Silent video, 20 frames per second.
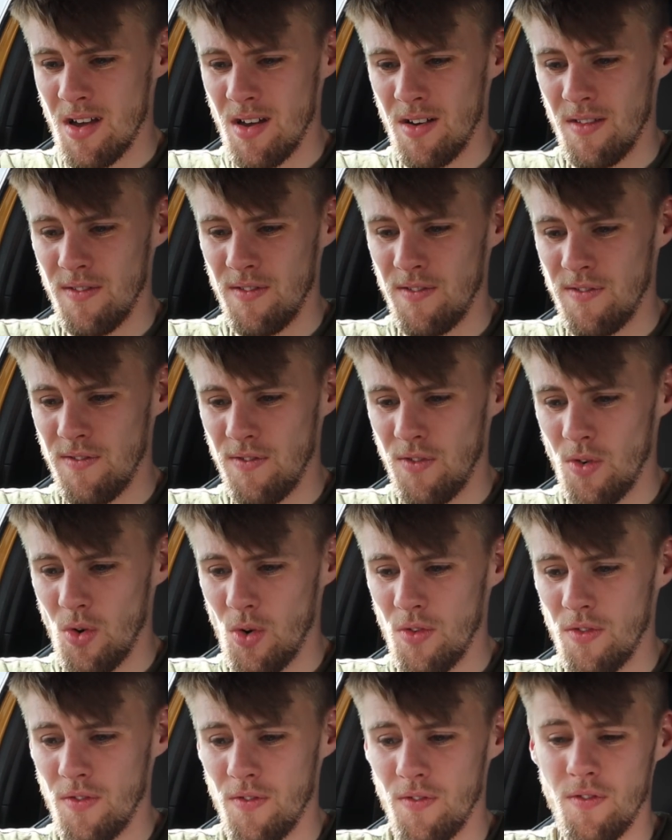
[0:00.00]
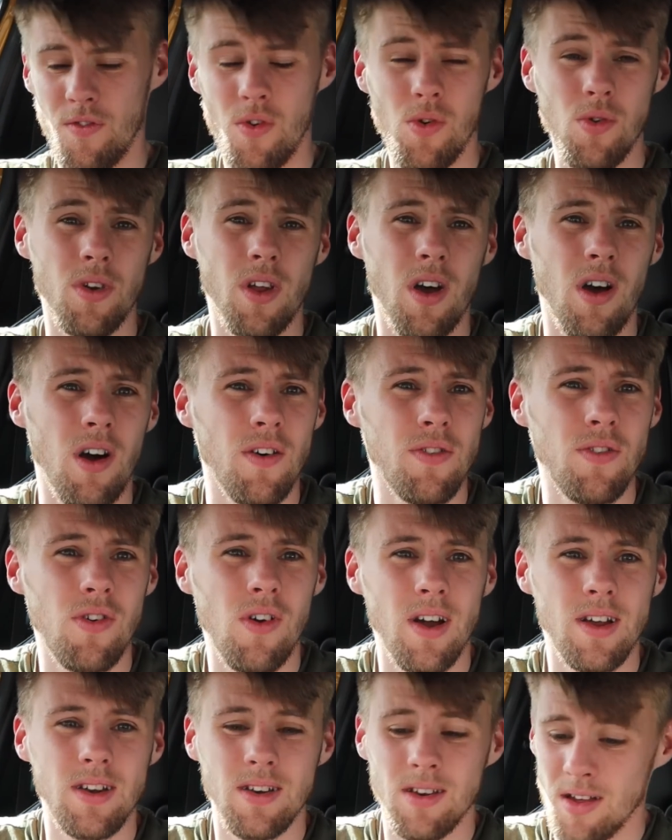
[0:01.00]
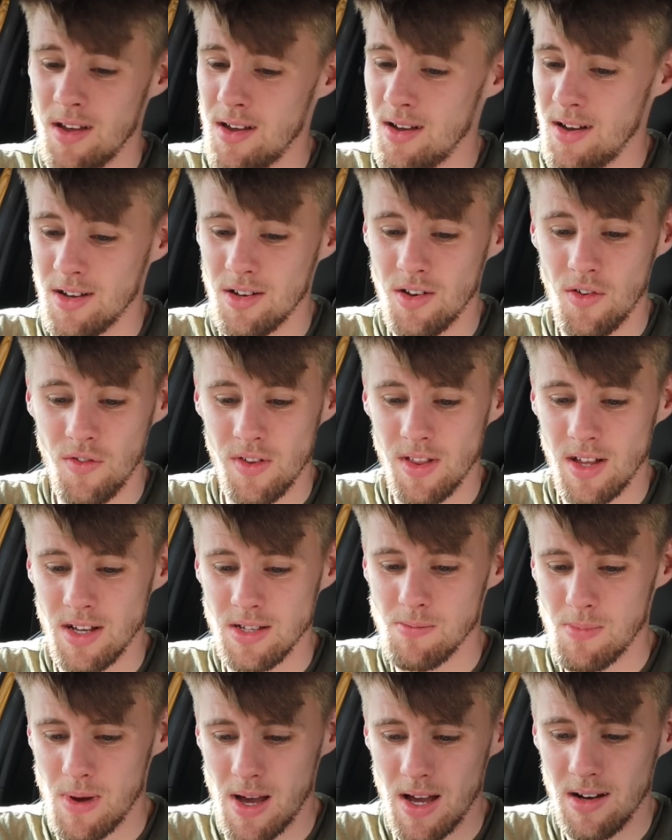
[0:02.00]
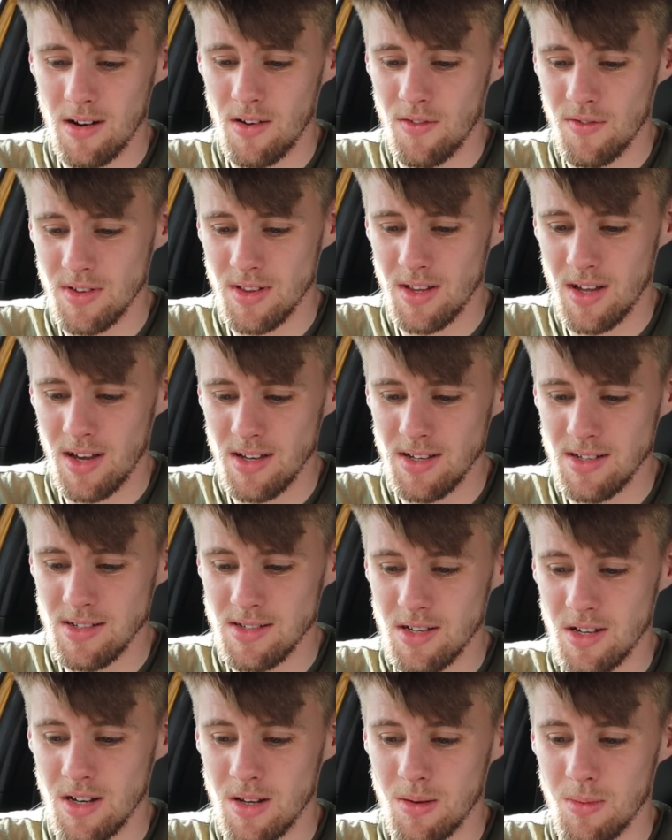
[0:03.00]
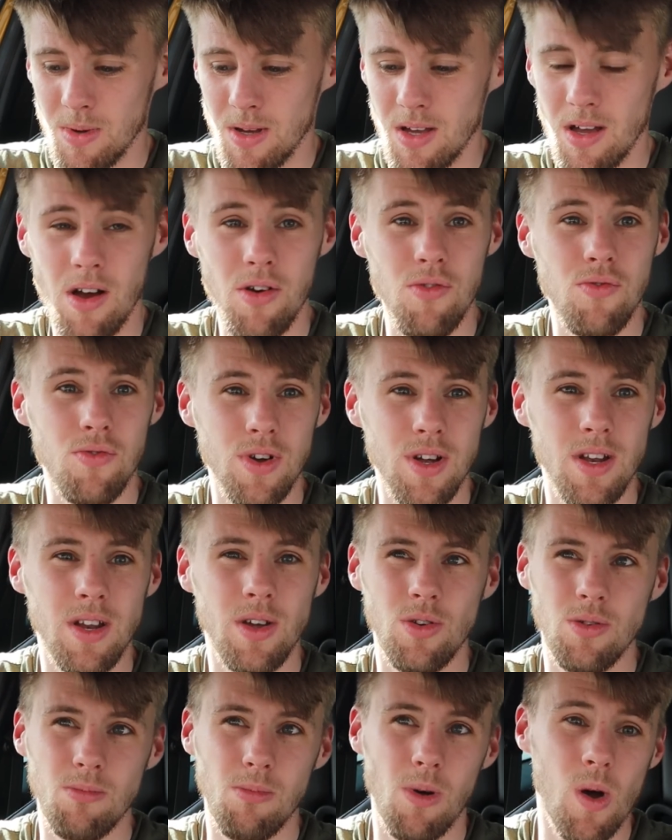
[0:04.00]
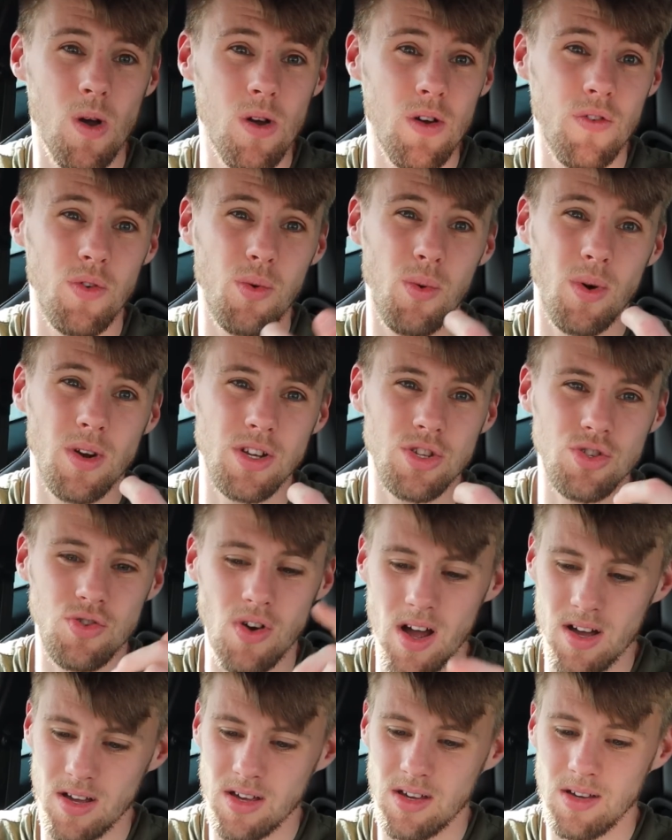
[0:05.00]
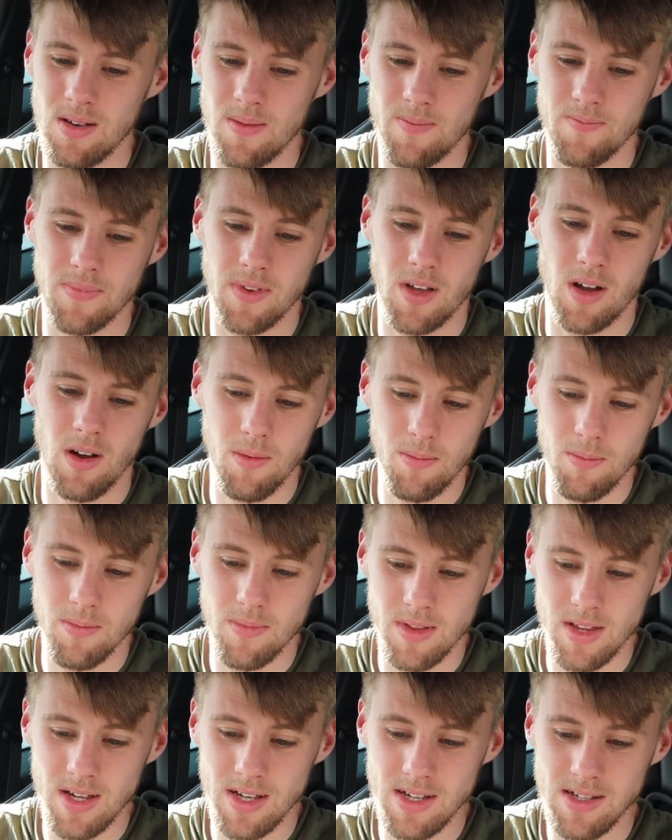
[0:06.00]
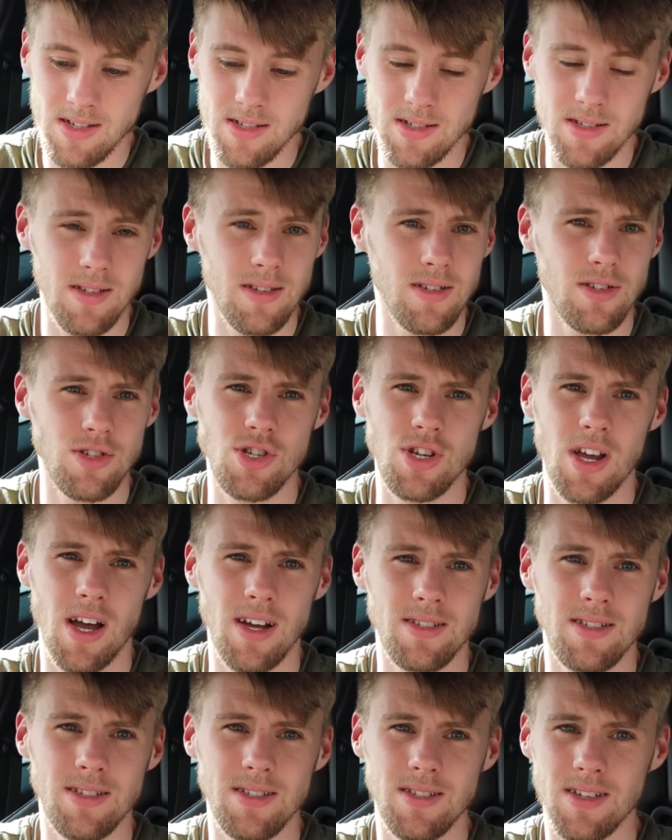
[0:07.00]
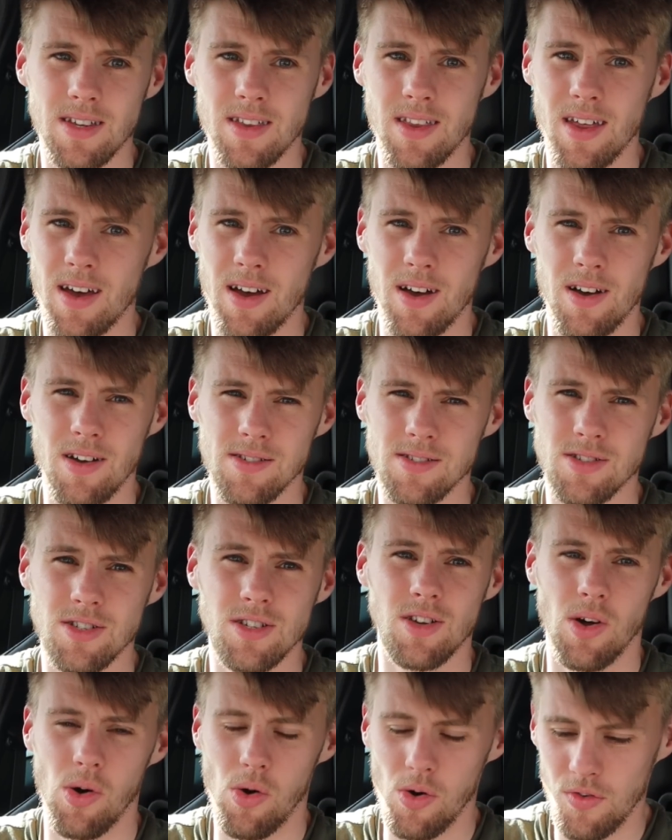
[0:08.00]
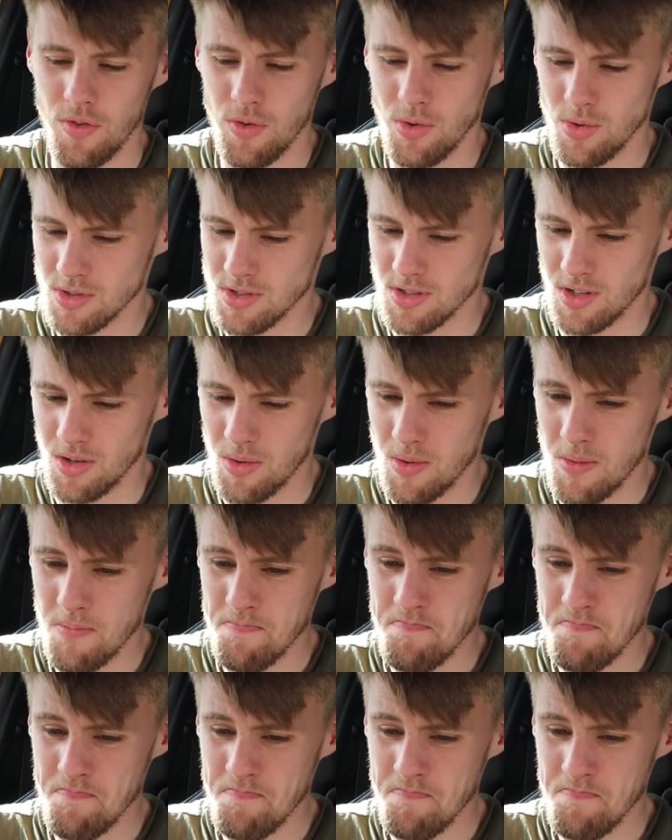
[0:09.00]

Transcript: 4.5 grand, I don't think that's bad. I think that is going to be a really good motor if you want to track it. These chassis and that are to die for, so